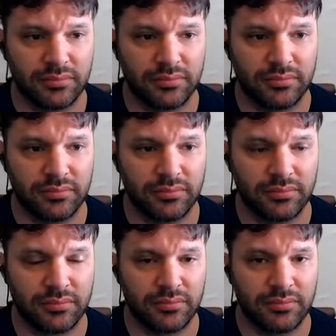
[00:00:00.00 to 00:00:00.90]

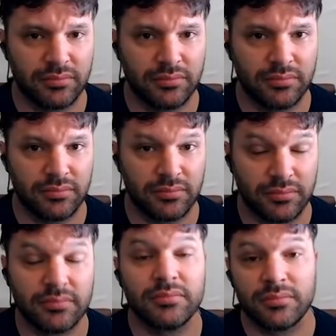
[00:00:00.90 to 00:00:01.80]

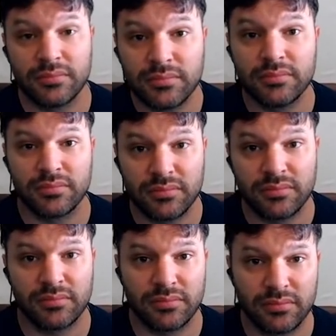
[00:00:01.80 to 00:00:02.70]

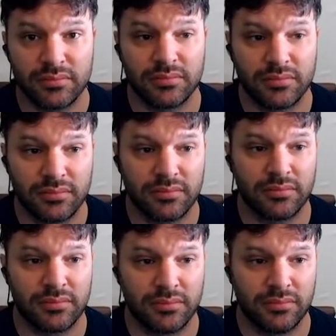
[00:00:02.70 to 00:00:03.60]

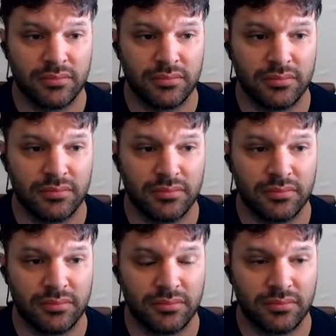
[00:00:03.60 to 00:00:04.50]

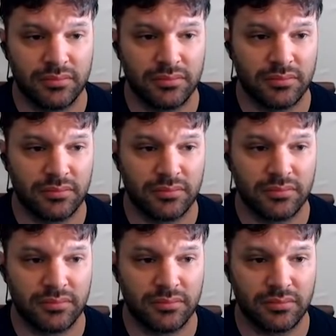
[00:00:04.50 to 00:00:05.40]

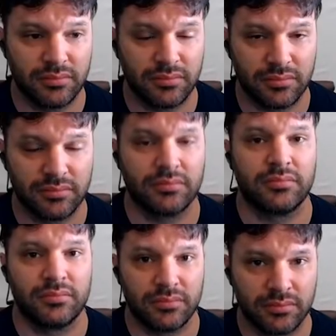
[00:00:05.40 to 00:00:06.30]

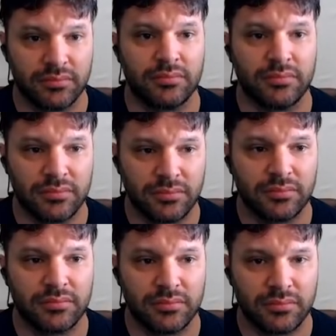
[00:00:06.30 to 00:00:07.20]

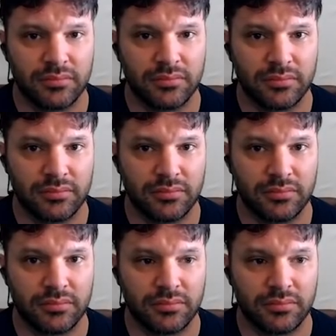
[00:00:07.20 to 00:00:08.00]
[no speech]